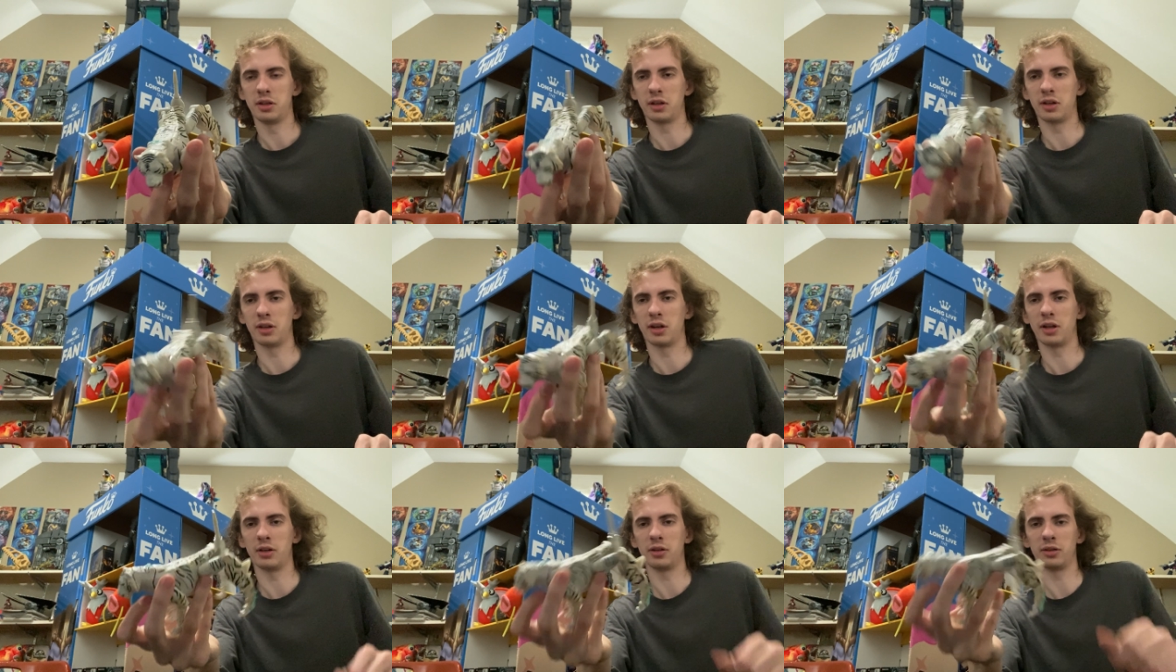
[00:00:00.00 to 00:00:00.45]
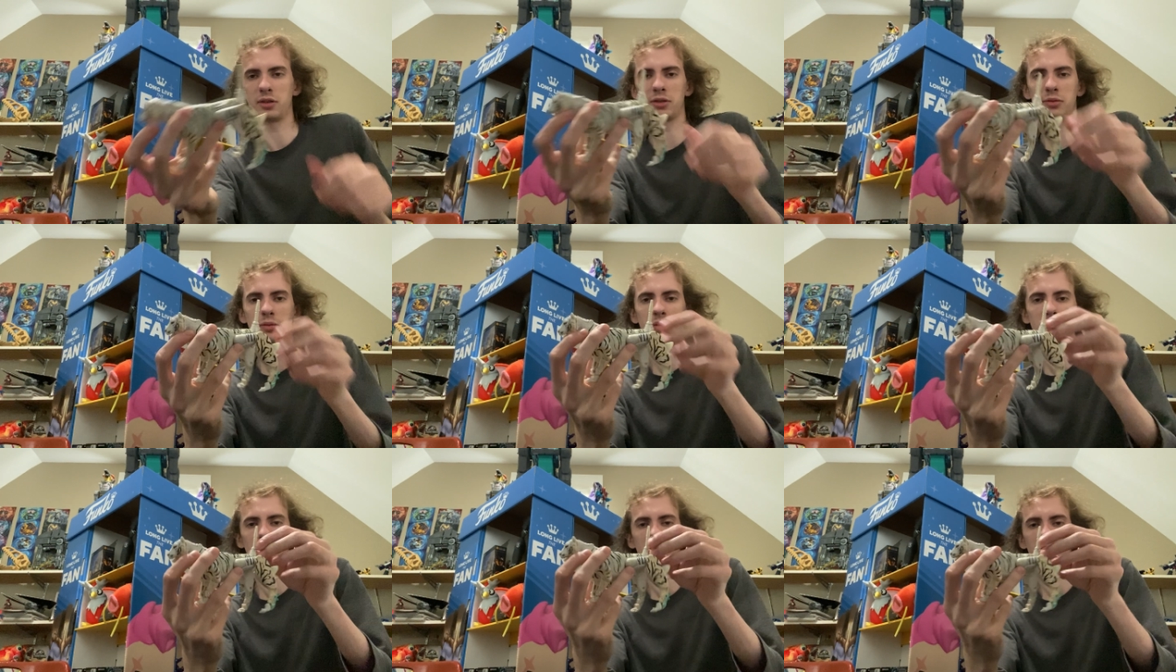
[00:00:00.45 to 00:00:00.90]
kind of looks
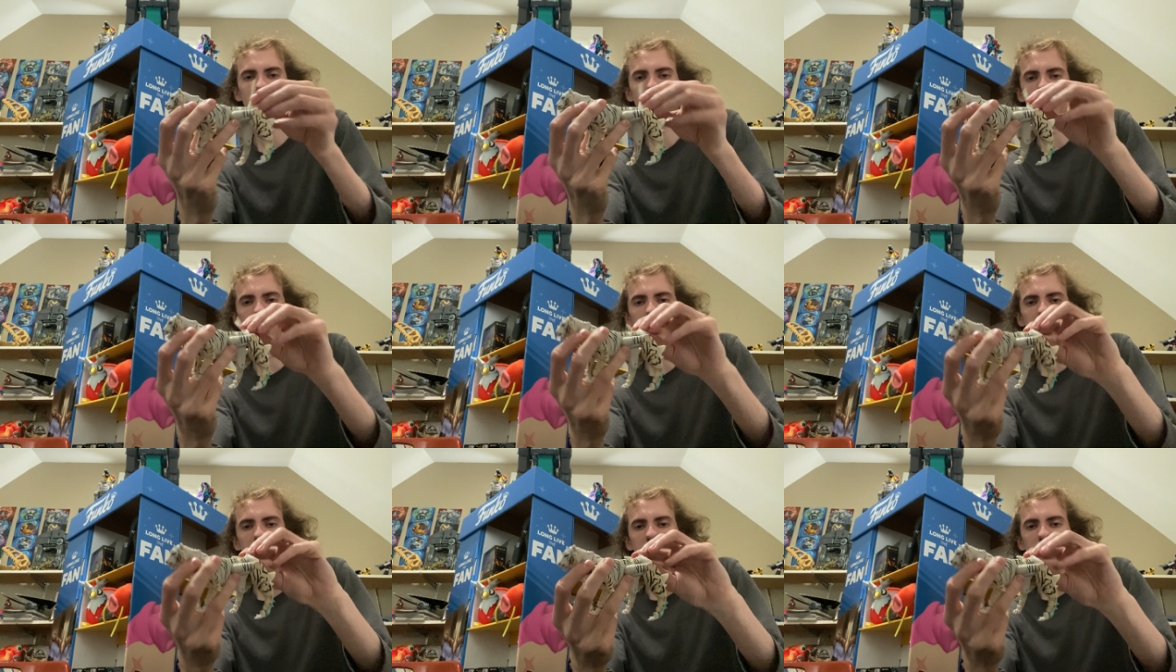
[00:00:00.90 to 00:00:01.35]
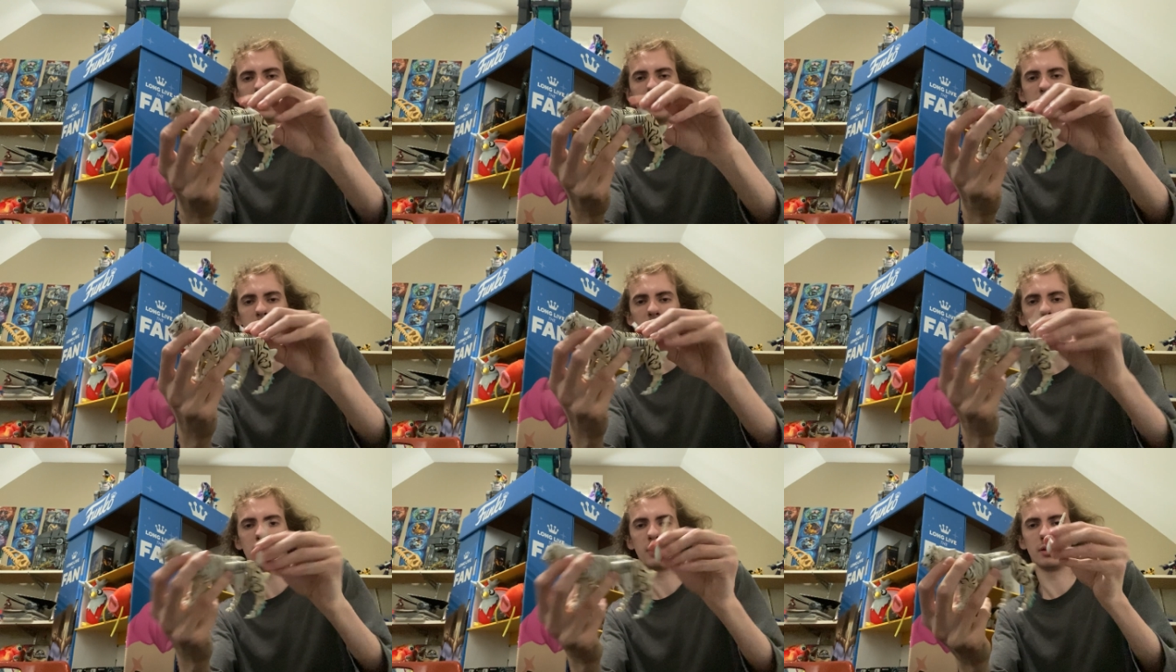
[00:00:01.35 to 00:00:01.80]
weird.
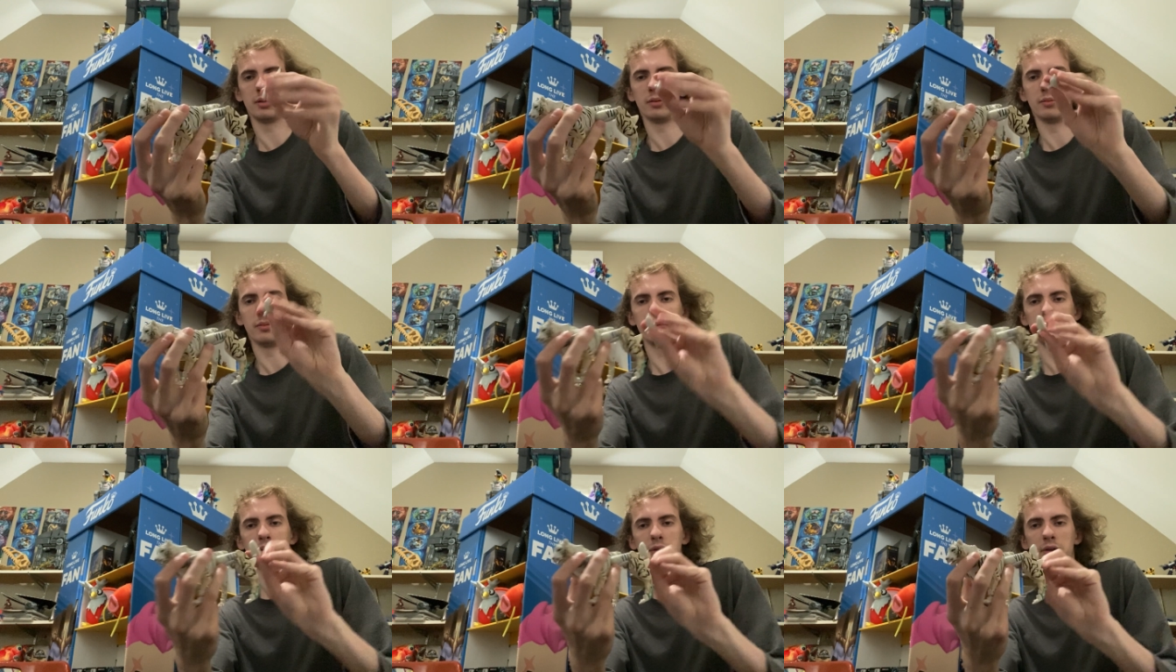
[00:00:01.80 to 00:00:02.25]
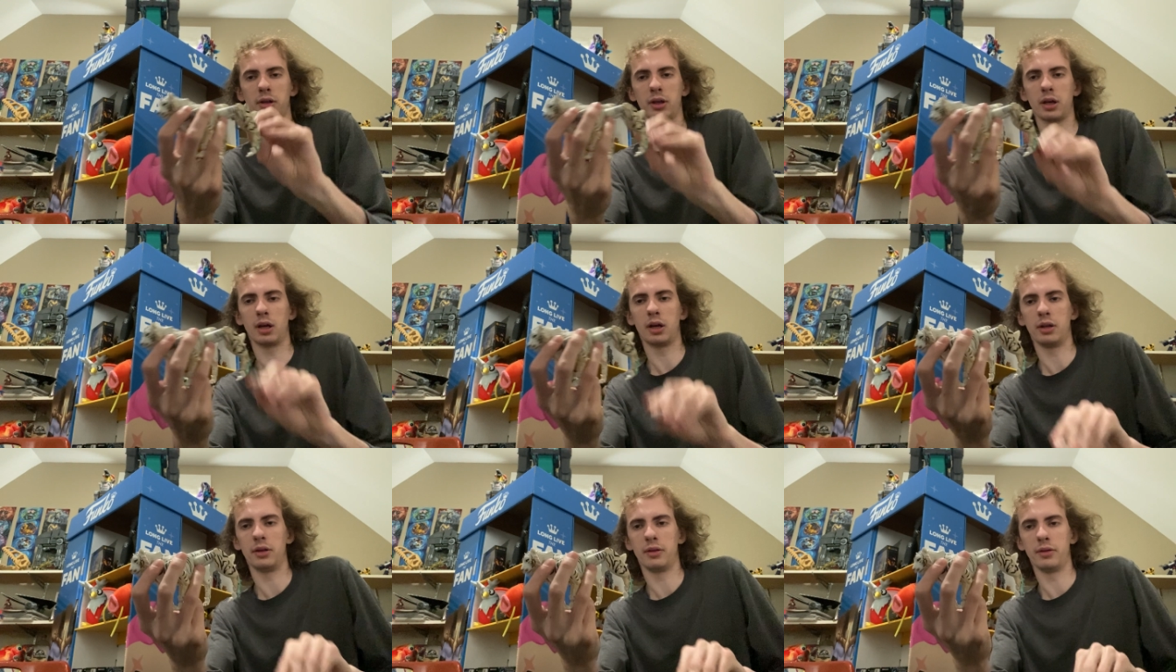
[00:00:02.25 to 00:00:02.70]
You could put the
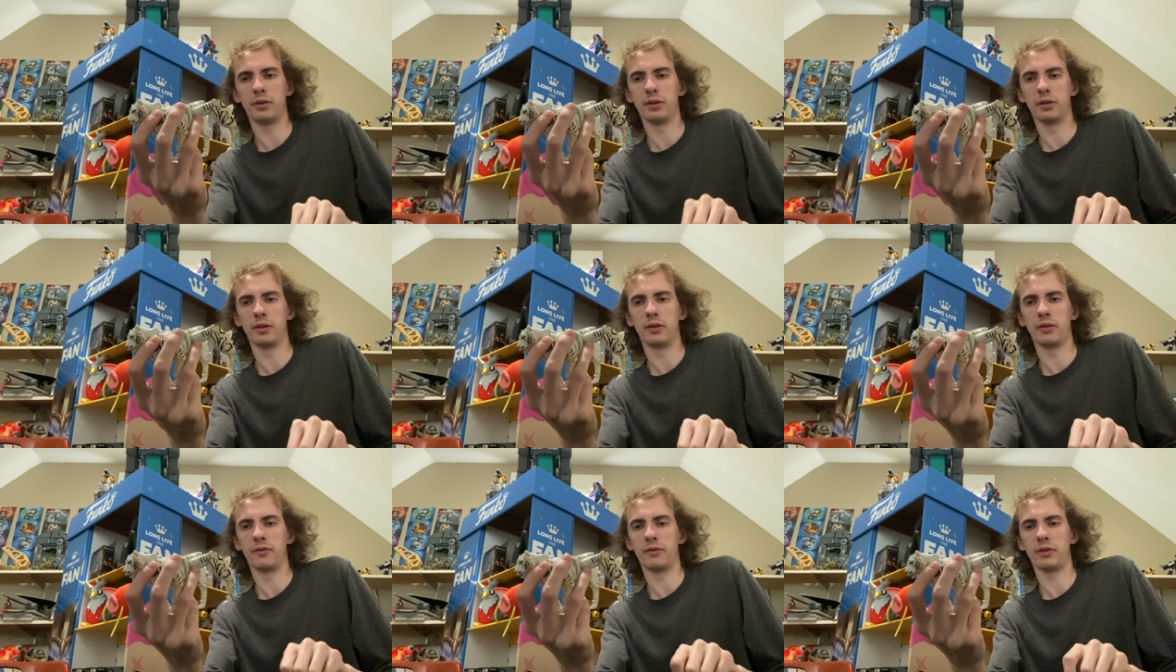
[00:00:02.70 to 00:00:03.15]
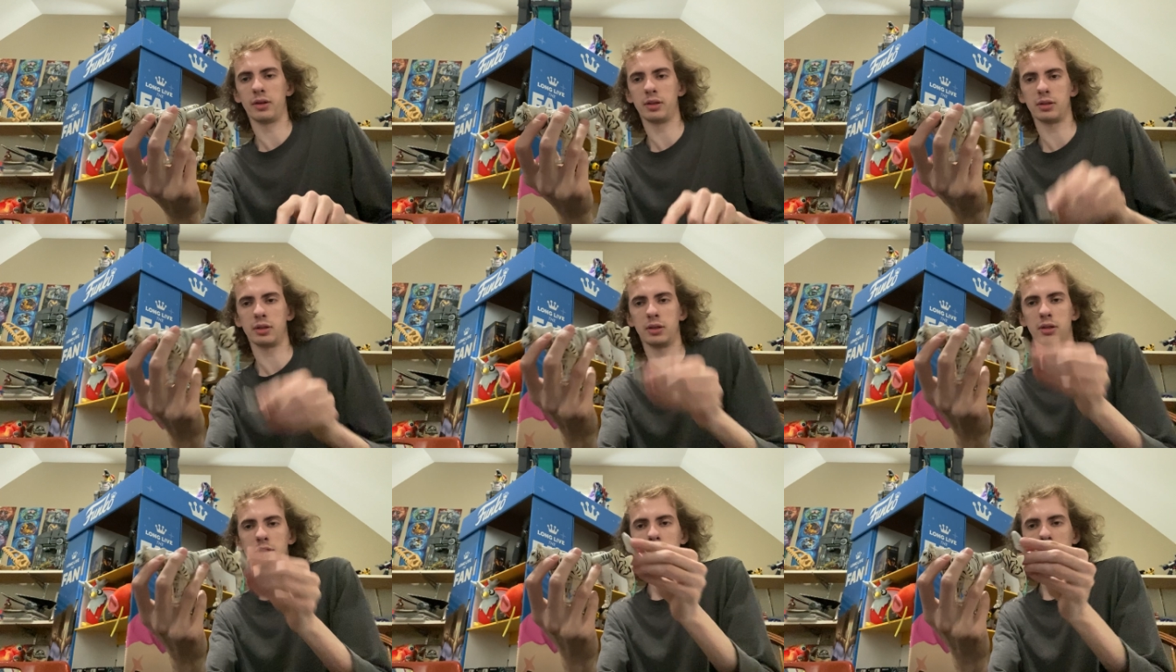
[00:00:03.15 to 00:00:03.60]
gun
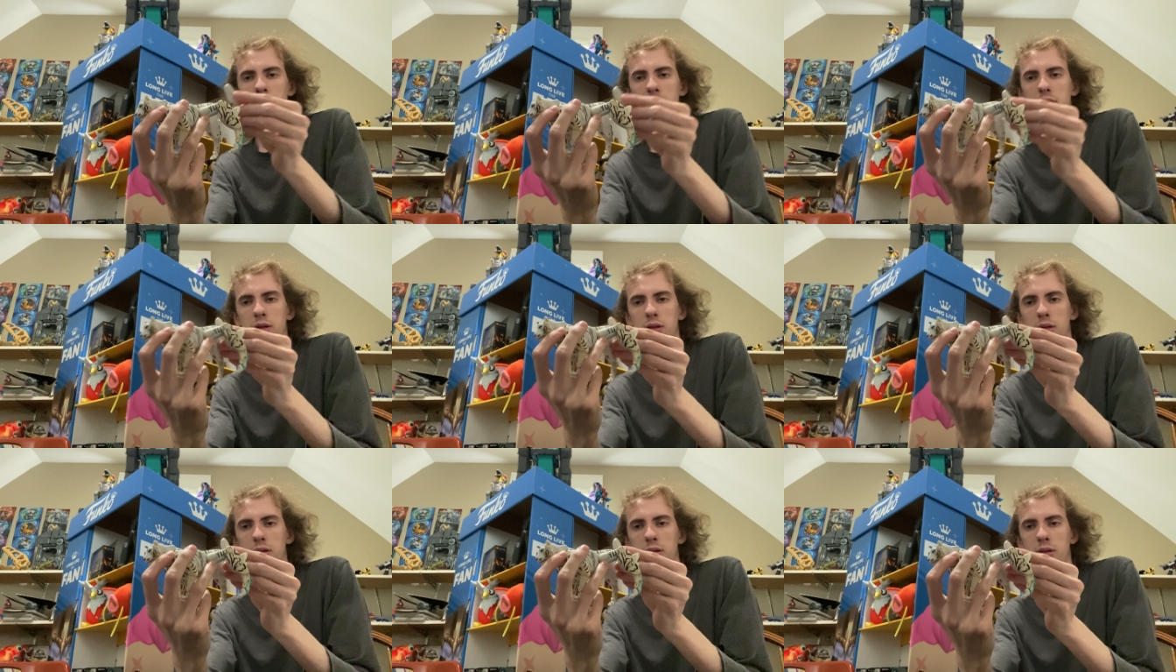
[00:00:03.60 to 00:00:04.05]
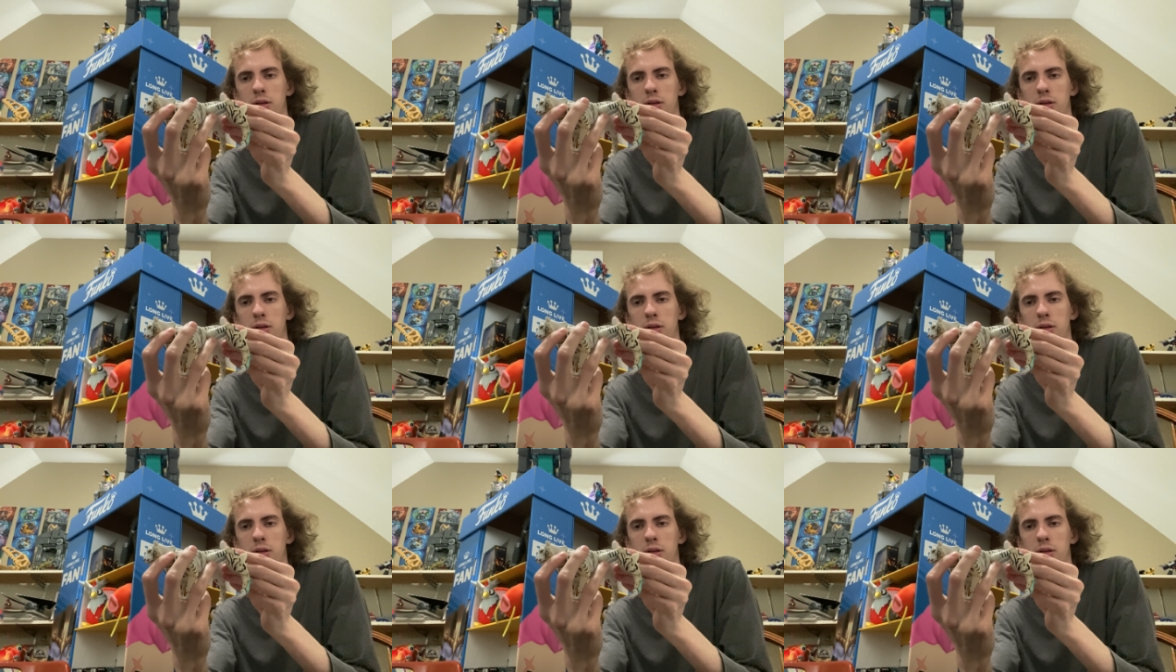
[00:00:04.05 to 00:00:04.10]
facing this way.